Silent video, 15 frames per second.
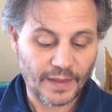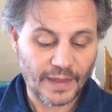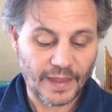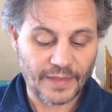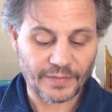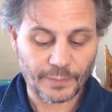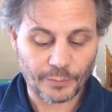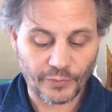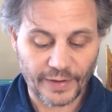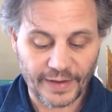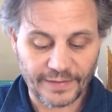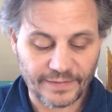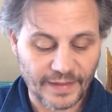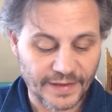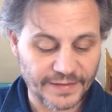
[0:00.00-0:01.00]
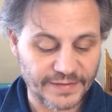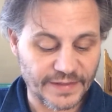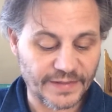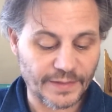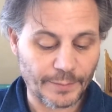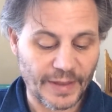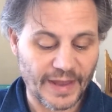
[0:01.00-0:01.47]
and the bread that is
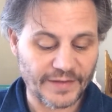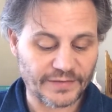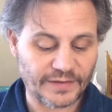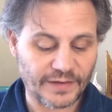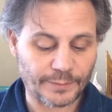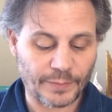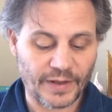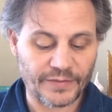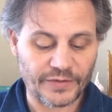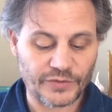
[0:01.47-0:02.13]
in the basket by the